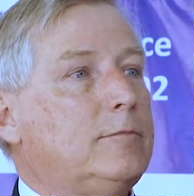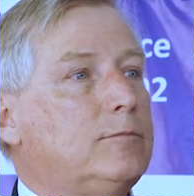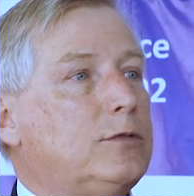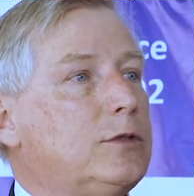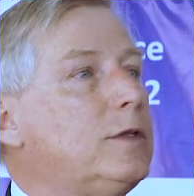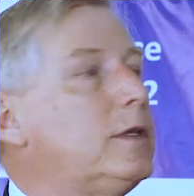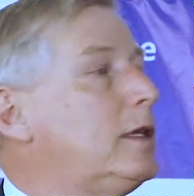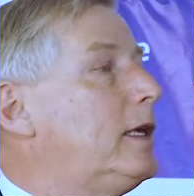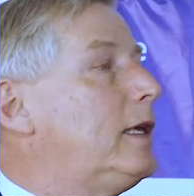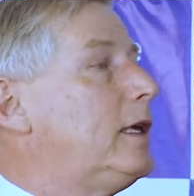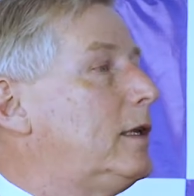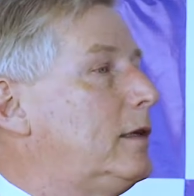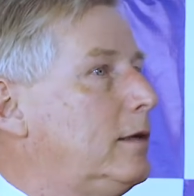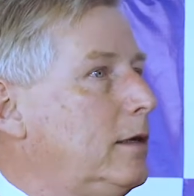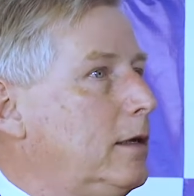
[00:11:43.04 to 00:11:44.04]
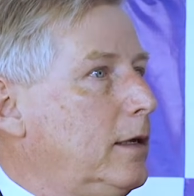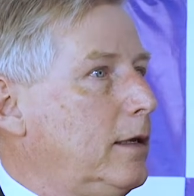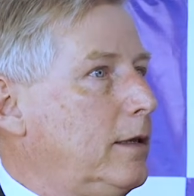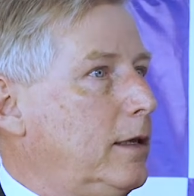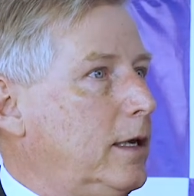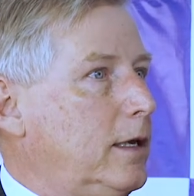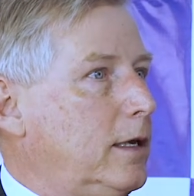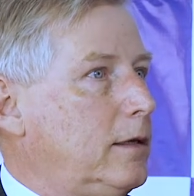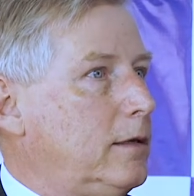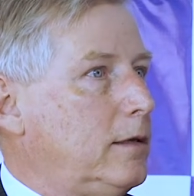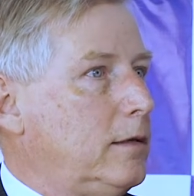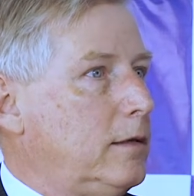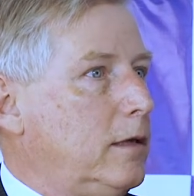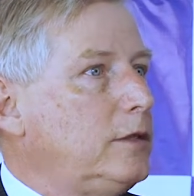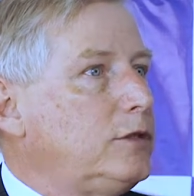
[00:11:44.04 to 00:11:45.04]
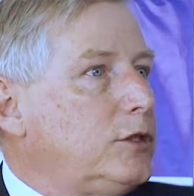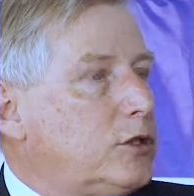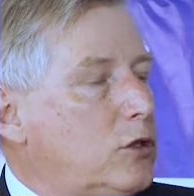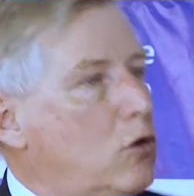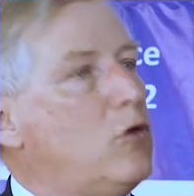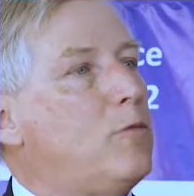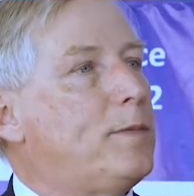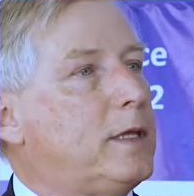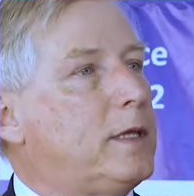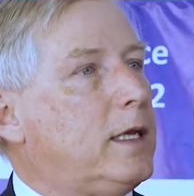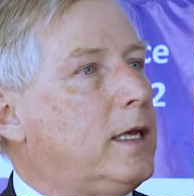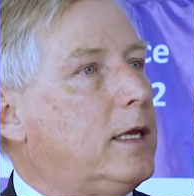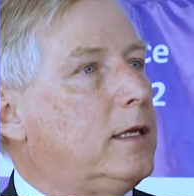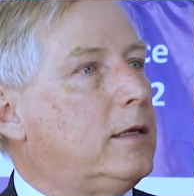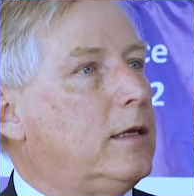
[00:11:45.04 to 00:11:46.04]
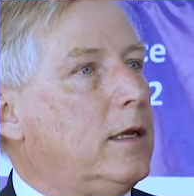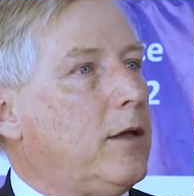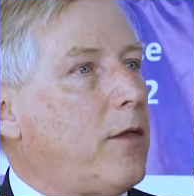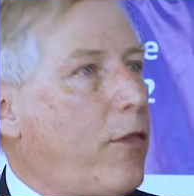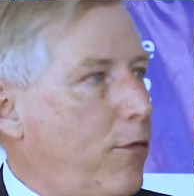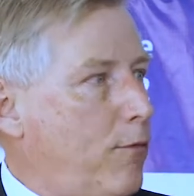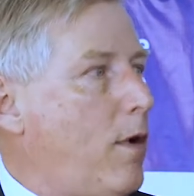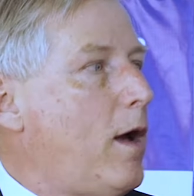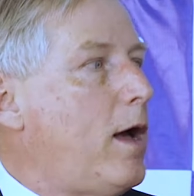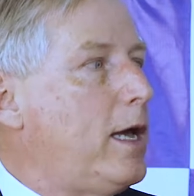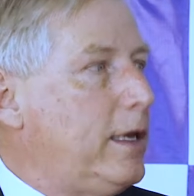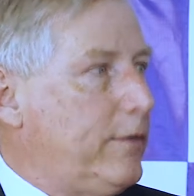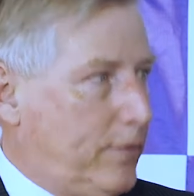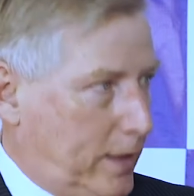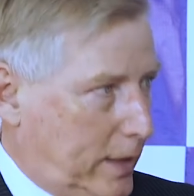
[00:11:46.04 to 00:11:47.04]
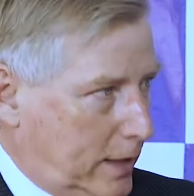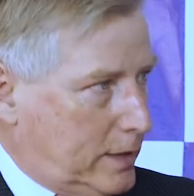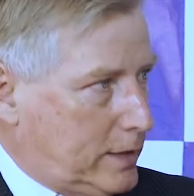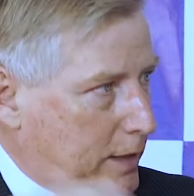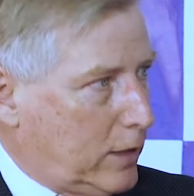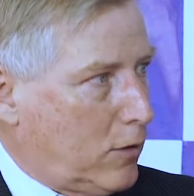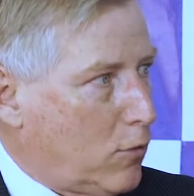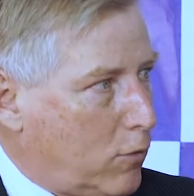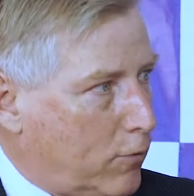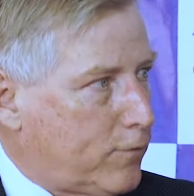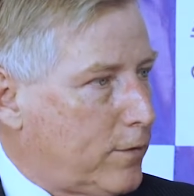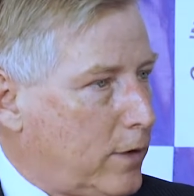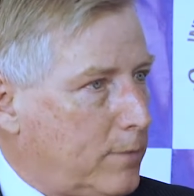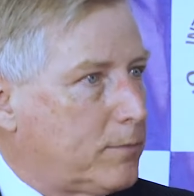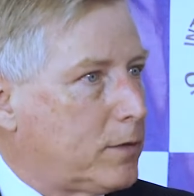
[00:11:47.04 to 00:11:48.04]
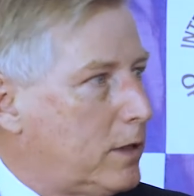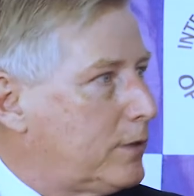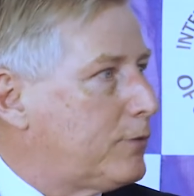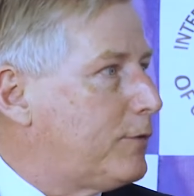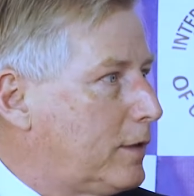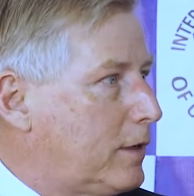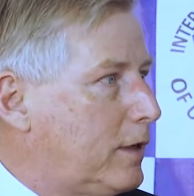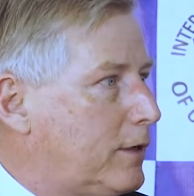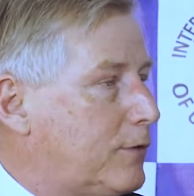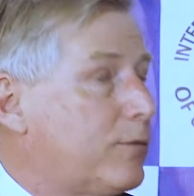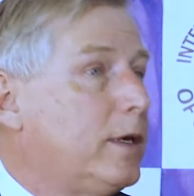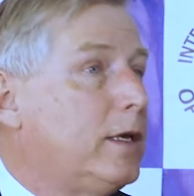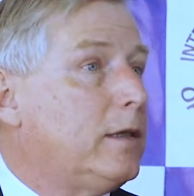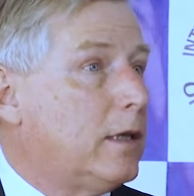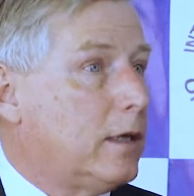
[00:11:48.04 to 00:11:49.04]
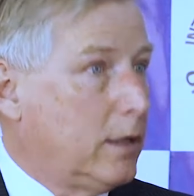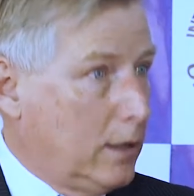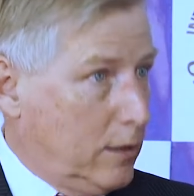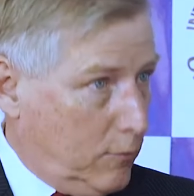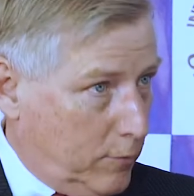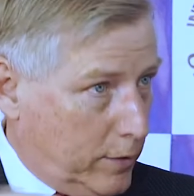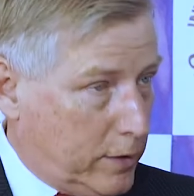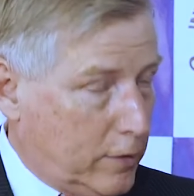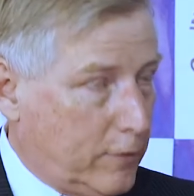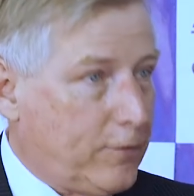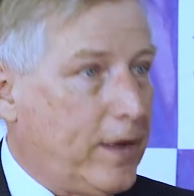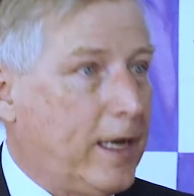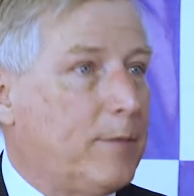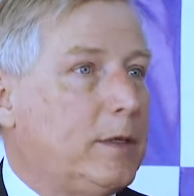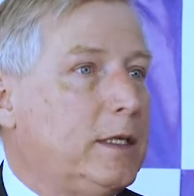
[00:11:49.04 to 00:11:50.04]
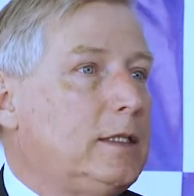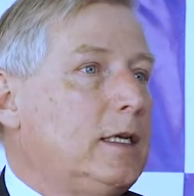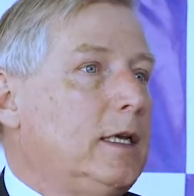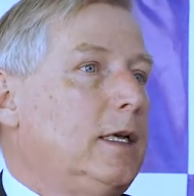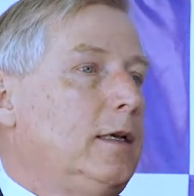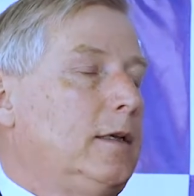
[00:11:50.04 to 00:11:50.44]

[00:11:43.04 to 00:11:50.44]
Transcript: so that they can not just cope, but they can thrive as they go from country to country and with their families.